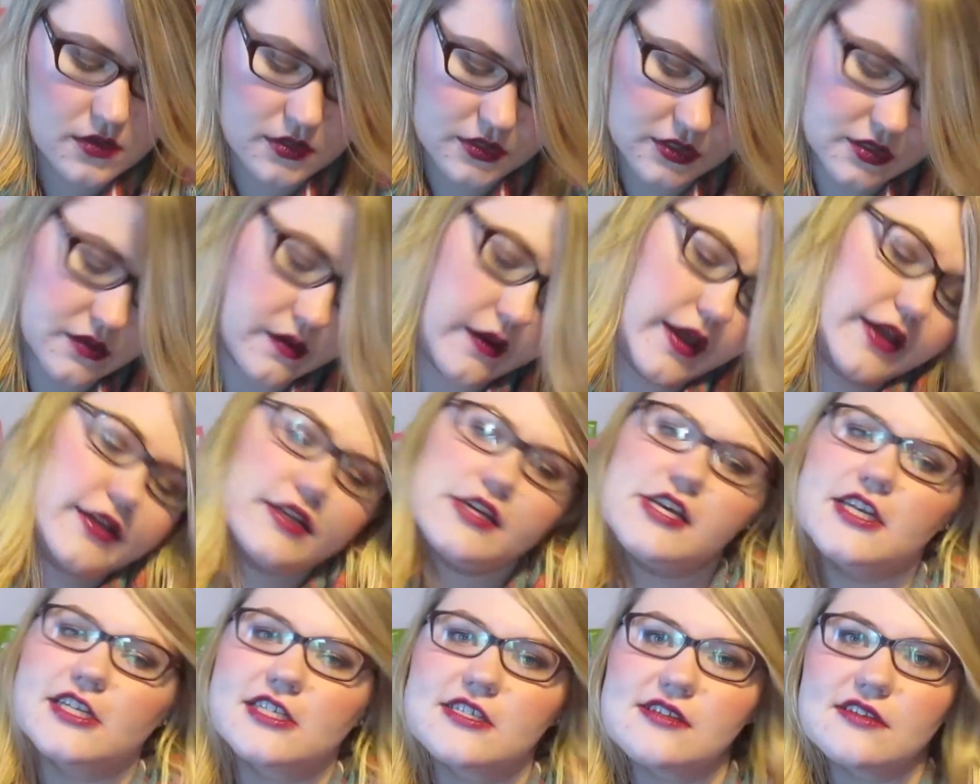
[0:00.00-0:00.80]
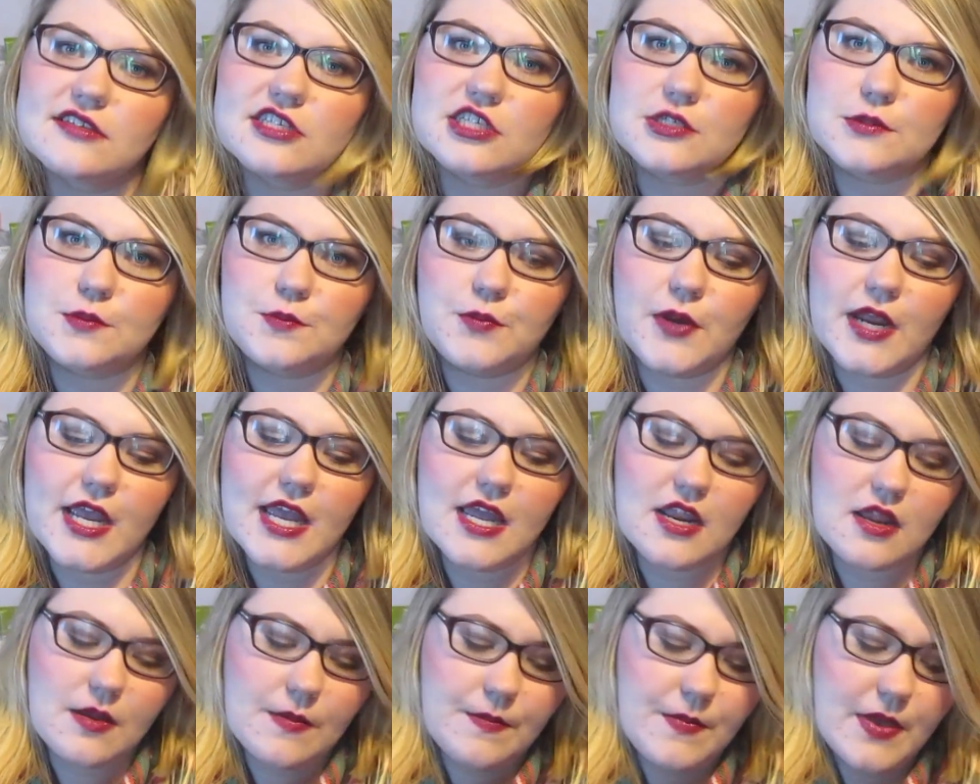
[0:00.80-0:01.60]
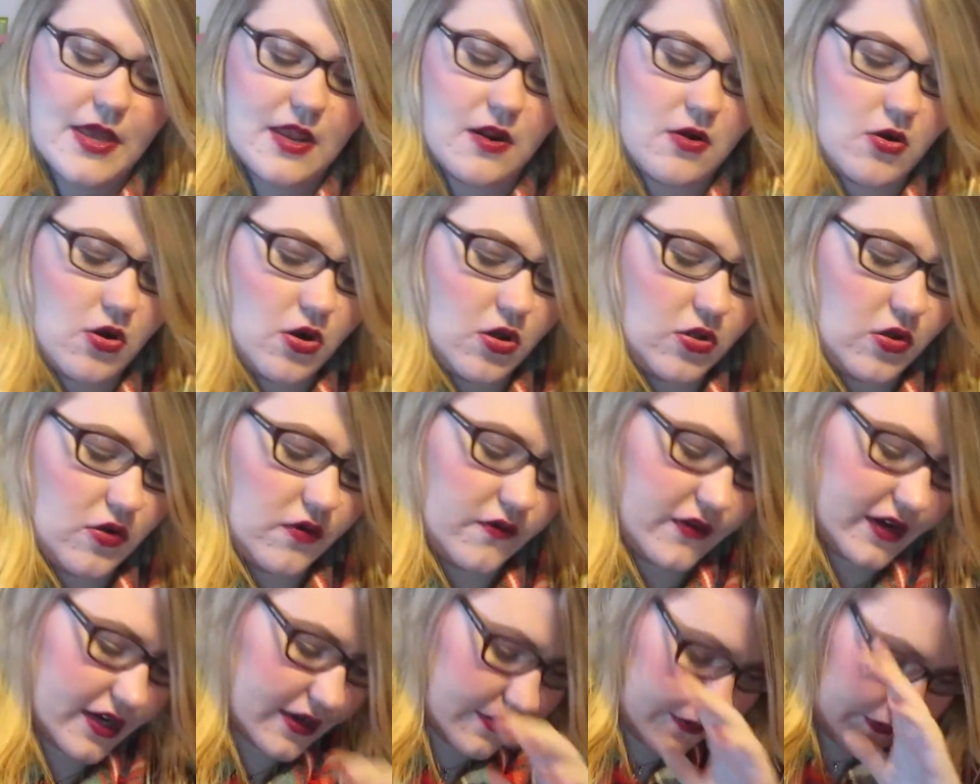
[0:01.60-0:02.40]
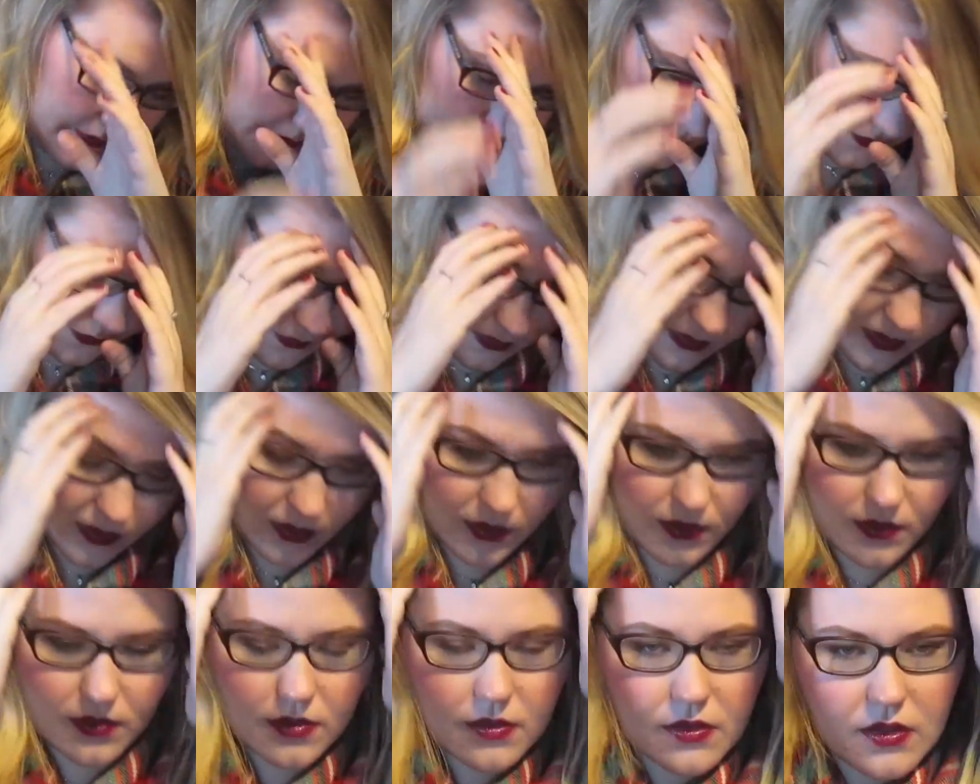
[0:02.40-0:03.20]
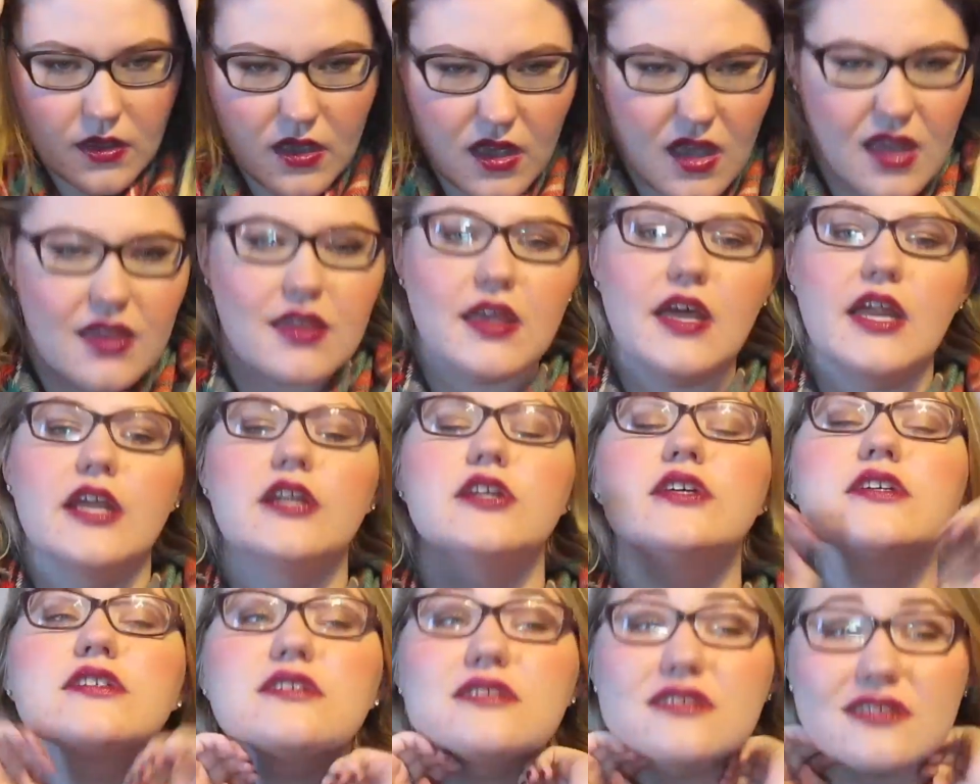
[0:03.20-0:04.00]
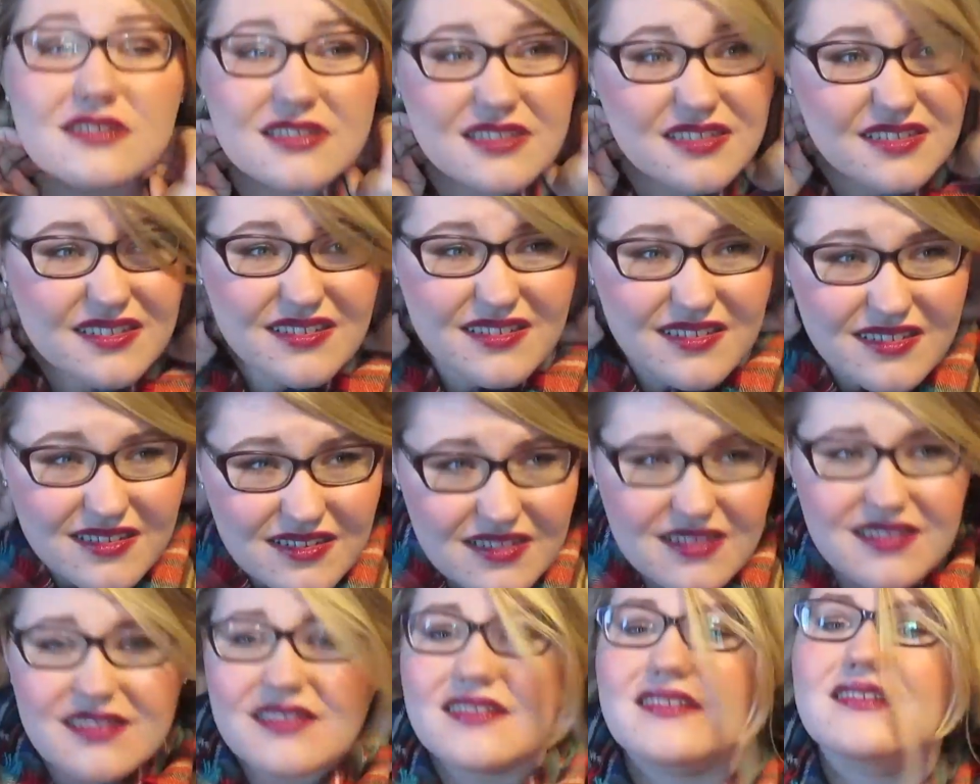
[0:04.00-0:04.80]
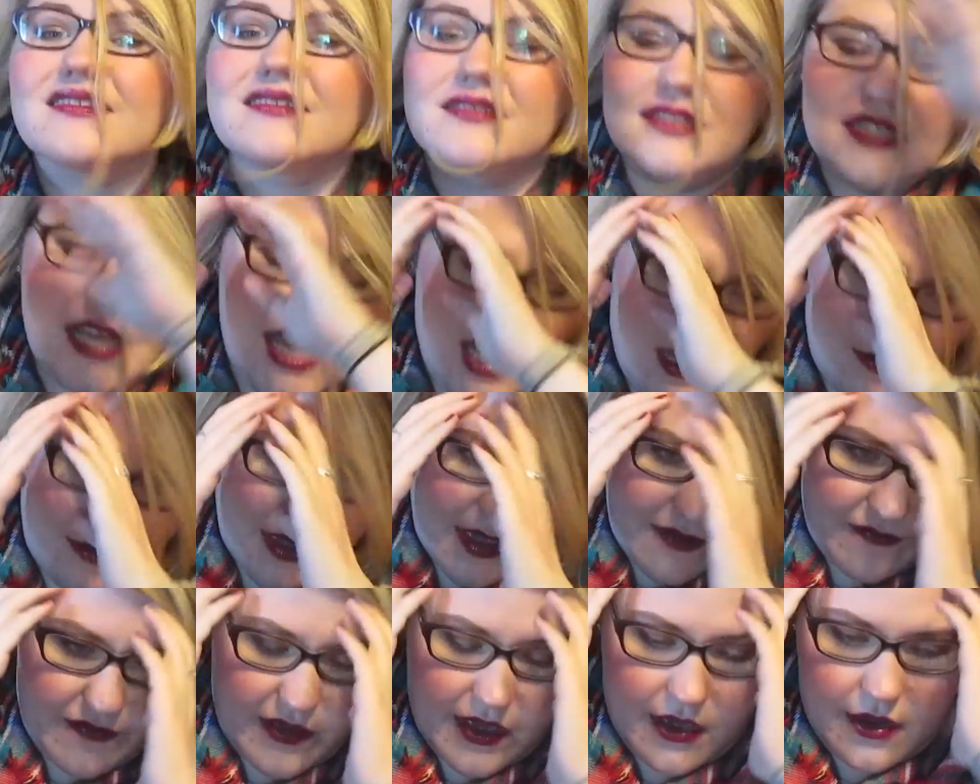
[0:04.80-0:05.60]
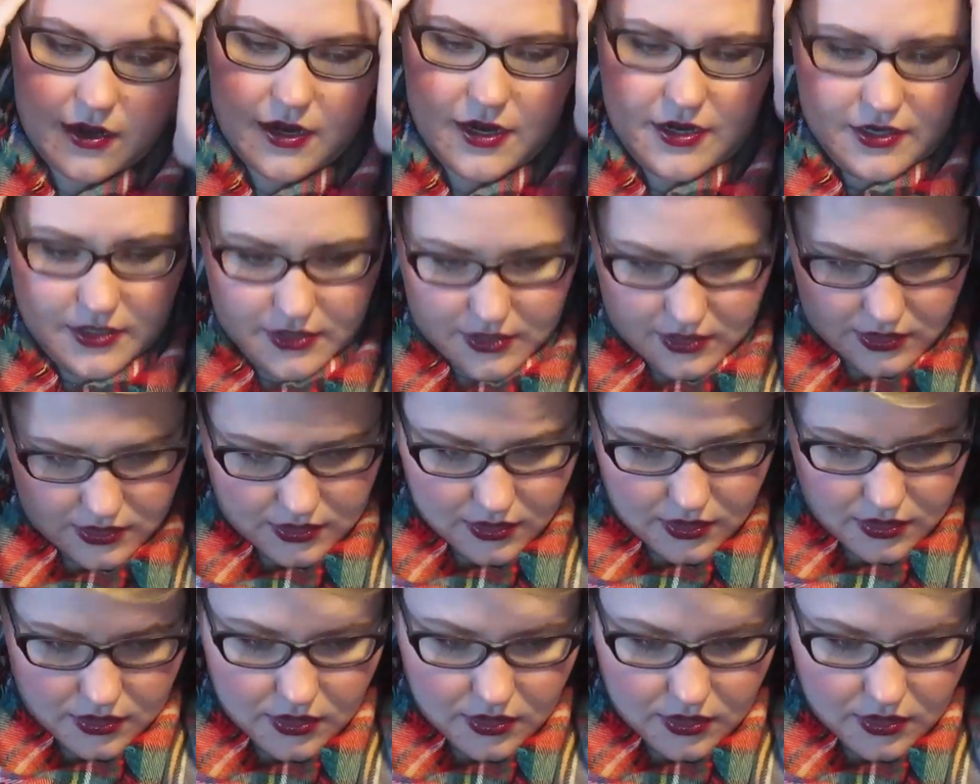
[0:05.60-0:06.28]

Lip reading: So I just spray it a bit all over, and I just take my fingers